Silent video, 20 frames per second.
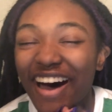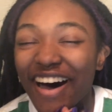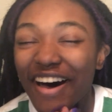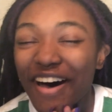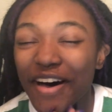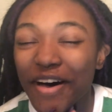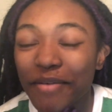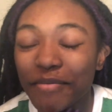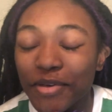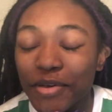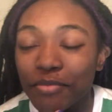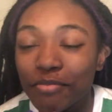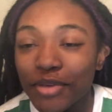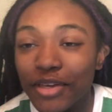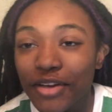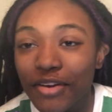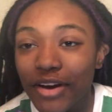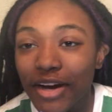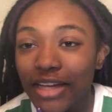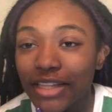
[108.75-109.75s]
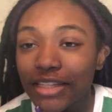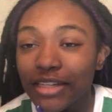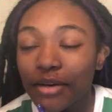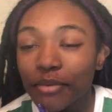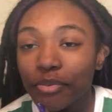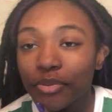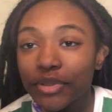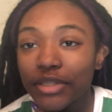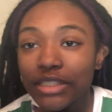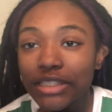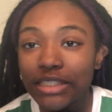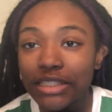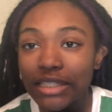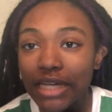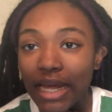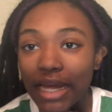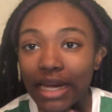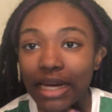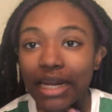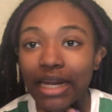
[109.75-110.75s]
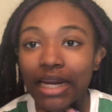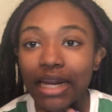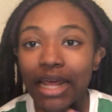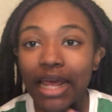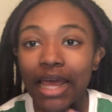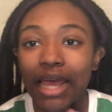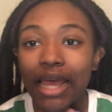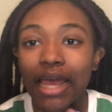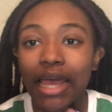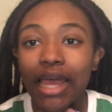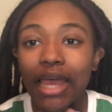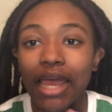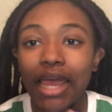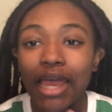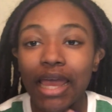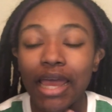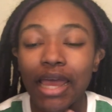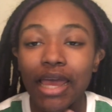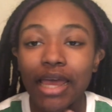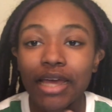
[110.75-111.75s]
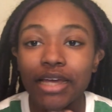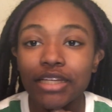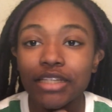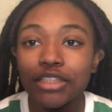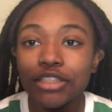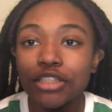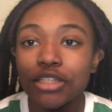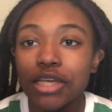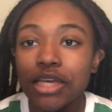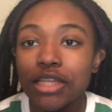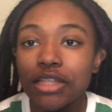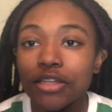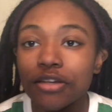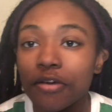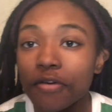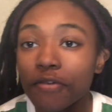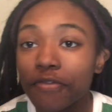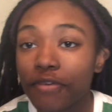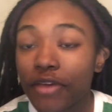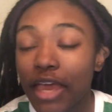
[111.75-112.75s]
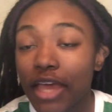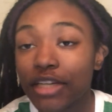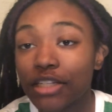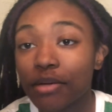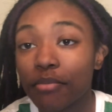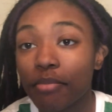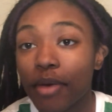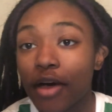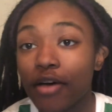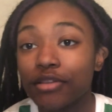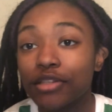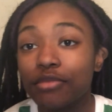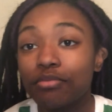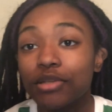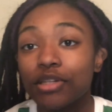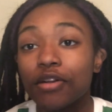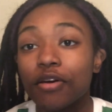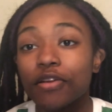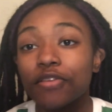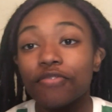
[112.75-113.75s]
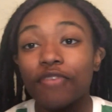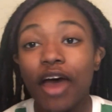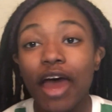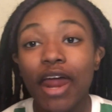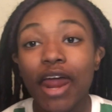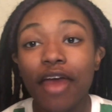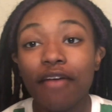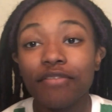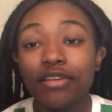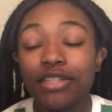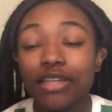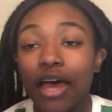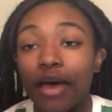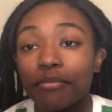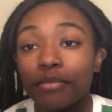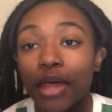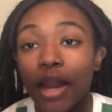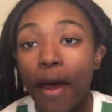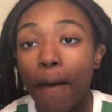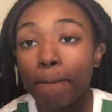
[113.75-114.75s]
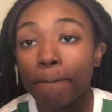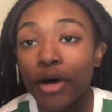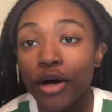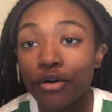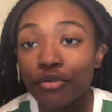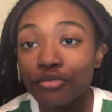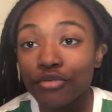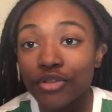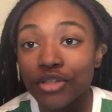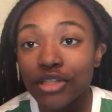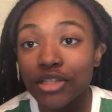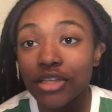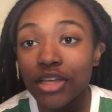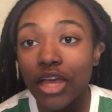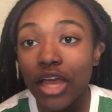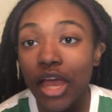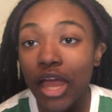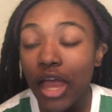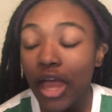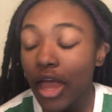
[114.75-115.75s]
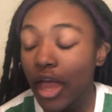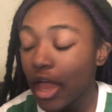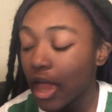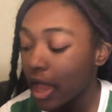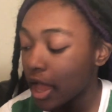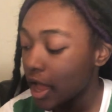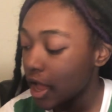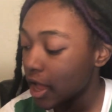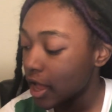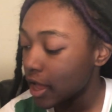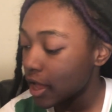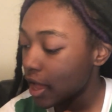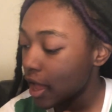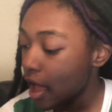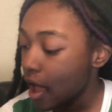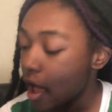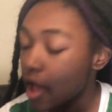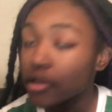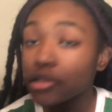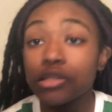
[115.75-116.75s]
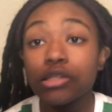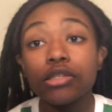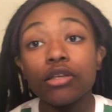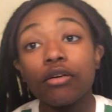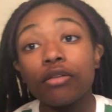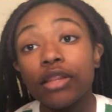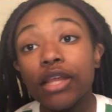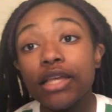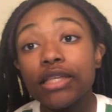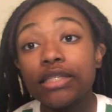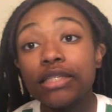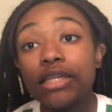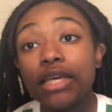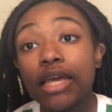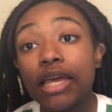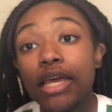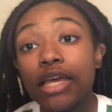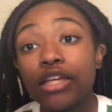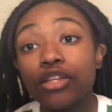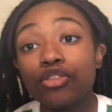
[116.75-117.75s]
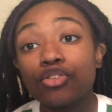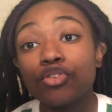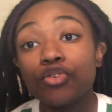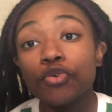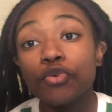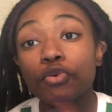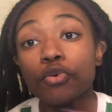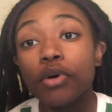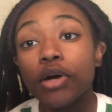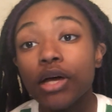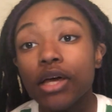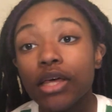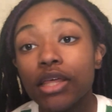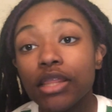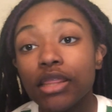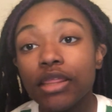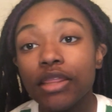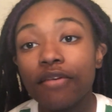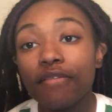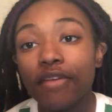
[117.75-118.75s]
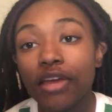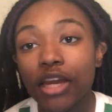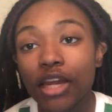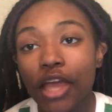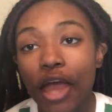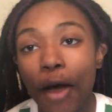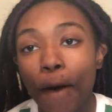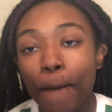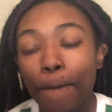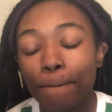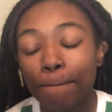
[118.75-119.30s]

It would be greatly appreciated, and to hit the notification bell to be notified every time that I post. And yeah, so let's get into the video.